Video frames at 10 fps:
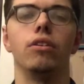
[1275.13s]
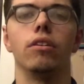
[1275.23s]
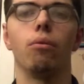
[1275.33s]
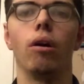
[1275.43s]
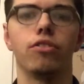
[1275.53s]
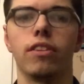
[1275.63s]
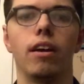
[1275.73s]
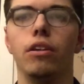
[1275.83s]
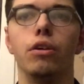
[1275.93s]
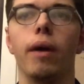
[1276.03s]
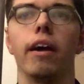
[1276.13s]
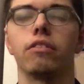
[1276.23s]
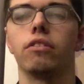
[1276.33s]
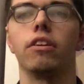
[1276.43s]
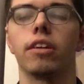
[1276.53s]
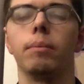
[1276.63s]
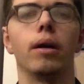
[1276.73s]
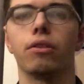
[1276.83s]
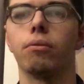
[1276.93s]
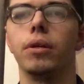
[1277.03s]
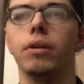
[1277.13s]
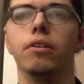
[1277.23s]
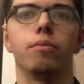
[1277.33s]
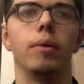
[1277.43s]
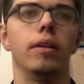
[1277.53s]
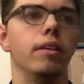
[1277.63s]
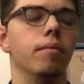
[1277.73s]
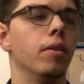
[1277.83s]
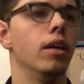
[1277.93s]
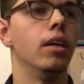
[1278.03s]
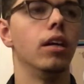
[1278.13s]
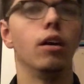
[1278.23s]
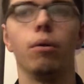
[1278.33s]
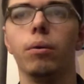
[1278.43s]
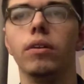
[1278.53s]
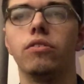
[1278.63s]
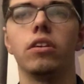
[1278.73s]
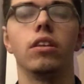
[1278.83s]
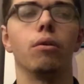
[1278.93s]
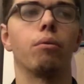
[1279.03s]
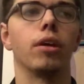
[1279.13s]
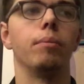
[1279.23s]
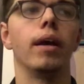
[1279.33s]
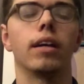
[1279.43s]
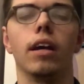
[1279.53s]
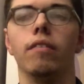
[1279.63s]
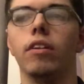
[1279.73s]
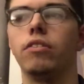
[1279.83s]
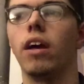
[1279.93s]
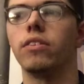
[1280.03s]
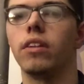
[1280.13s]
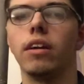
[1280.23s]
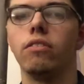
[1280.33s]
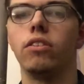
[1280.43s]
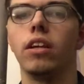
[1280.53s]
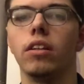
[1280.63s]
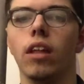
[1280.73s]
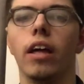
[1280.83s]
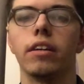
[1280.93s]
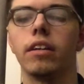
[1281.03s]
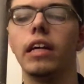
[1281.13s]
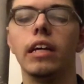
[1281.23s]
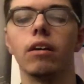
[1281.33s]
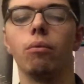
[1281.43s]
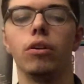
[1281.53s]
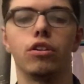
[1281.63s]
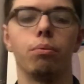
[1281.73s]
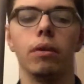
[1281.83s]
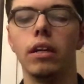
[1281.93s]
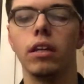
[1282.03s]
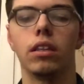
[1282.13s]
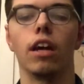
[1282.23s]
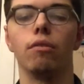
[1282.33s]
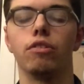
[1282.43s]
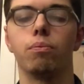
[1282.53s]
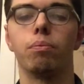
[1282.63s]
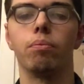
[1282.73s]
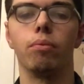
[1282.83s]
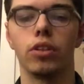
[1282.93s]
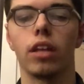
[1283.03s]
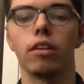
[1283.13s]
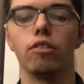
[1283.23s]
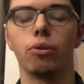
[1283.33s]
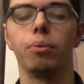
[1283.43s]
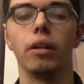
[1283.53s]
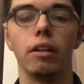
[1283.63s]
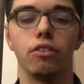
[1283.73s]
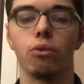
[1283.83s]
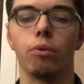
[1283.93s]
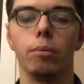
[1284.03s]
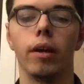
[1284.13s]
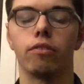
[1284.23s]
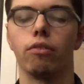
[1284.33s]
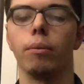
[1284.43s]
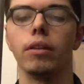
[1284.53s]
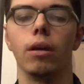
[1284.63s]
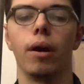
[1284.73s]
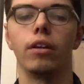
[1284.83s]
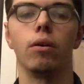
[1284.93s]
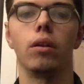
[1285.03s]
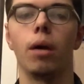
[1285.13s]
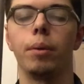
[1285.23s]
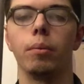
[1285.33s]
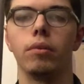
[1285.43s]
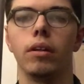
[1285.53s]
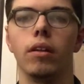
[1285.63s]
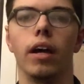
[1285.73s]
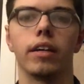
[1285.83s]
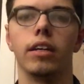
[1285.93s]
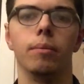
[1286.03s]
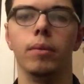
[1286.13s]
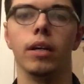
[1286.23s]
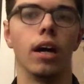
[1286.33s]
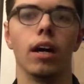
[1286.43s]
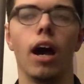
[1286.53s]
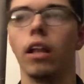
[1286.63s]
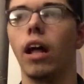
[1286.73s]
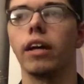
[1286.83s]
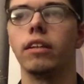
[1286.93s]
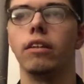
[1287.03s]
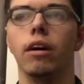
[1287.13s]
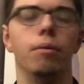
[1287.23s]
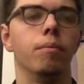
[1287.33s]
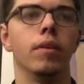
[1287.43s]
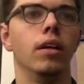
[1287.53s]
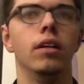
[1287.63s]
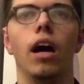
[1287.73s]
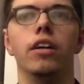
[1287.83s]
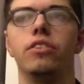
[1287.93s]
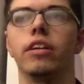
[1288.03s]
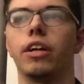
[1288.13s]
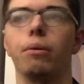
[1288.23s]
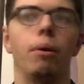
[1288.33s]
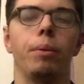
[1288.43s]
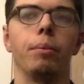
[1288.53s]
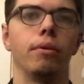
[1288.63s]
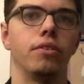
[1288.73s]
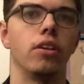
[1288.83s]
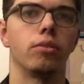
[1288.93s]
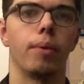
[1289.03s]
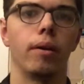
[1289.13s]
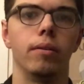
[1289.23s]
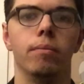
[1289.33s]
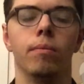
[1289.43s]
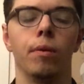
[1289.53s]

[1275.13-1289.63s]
it came out 3 years, but we went to see the remake of the 2019 Lion King, which I thought was a pretty decent remake for me, though. I know a lot of people didn't like it, but I liked it, though. I just didn't care what people says about it.